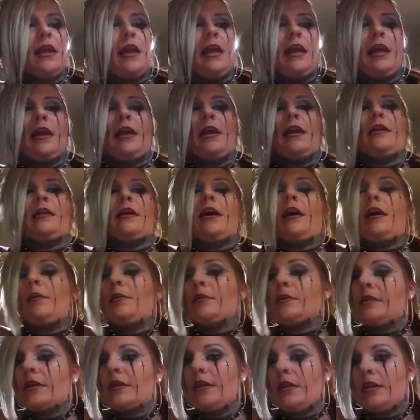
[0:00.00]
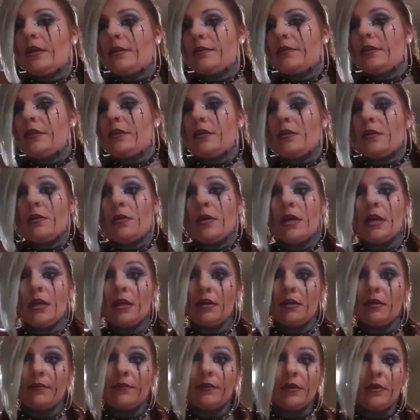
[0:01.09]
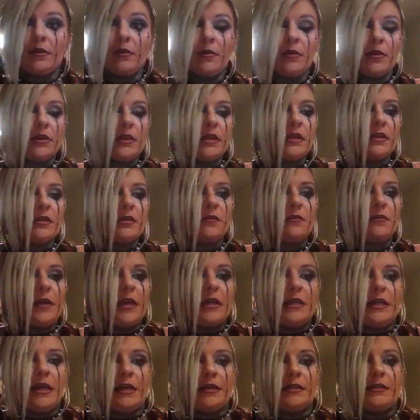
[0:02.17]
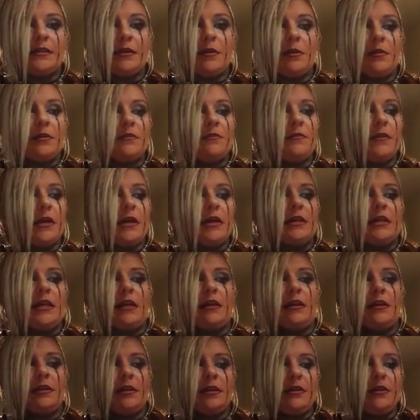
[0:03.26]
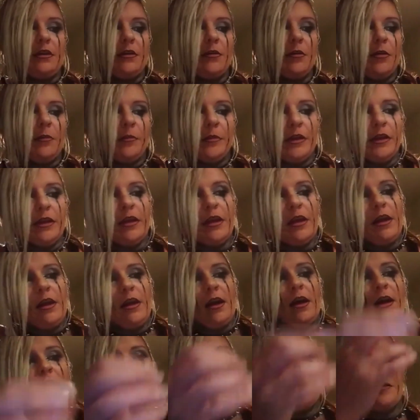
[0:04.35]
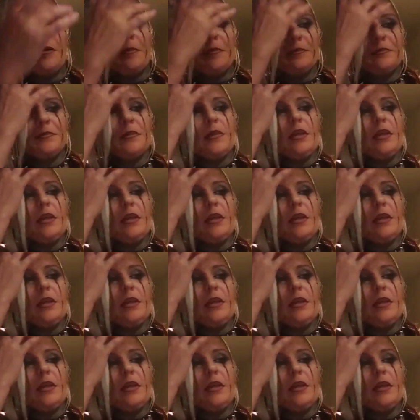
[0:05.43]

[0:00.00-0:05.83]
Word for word: and I was lucky enough to do an interview with this fantastic, very talented young woman. Um,